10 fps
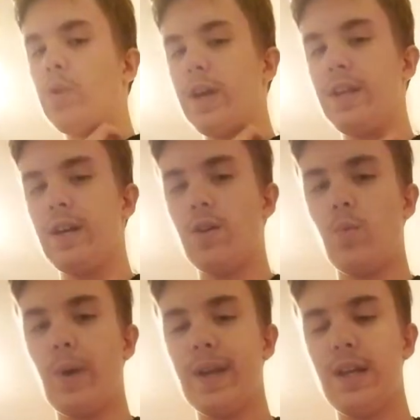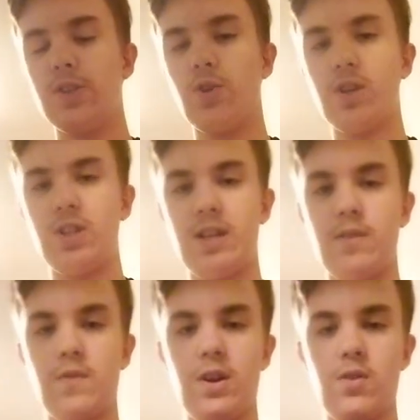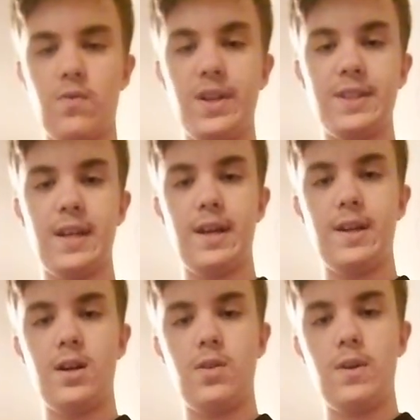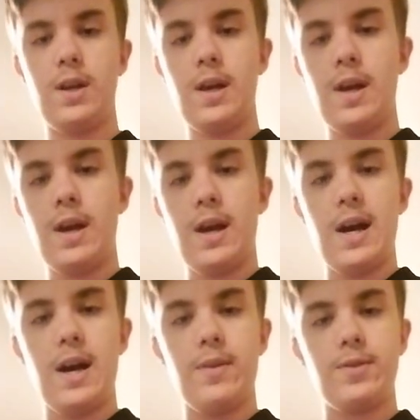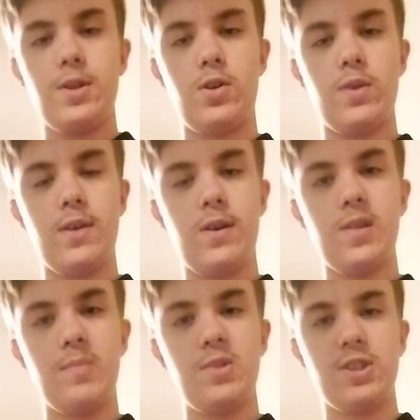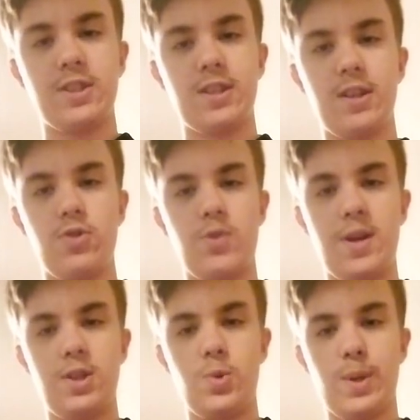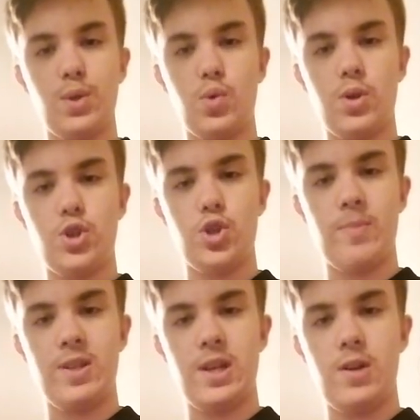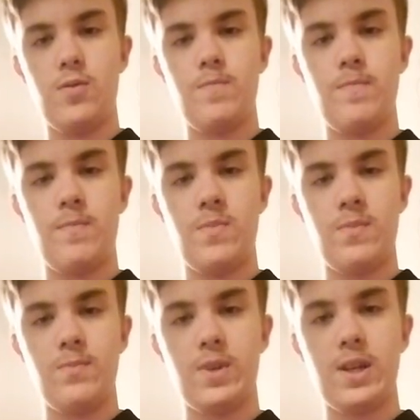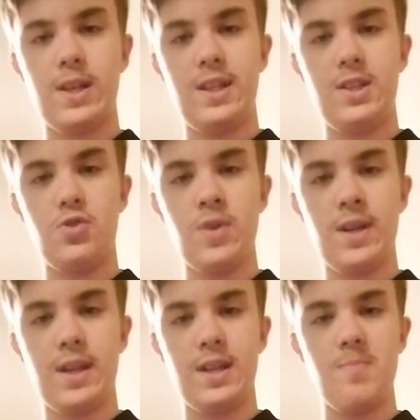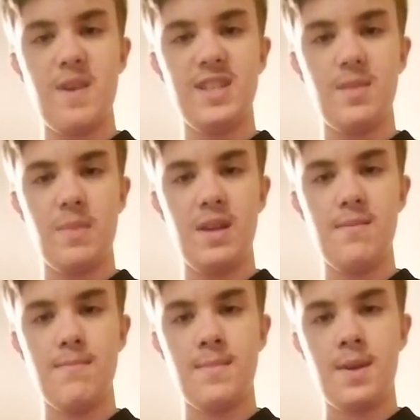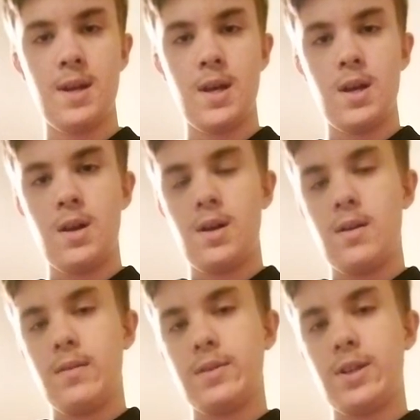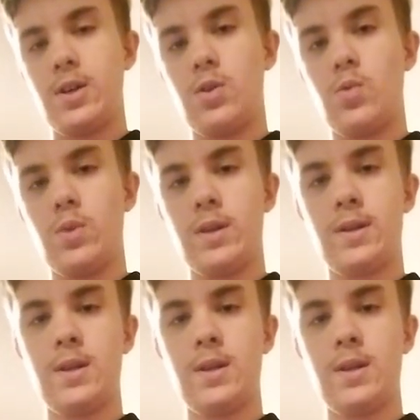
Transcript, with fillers: no idea why they took it down for no reason at all. So now on, I'm just gonna try to ignore German Deal because he's trying to get the best of me. So,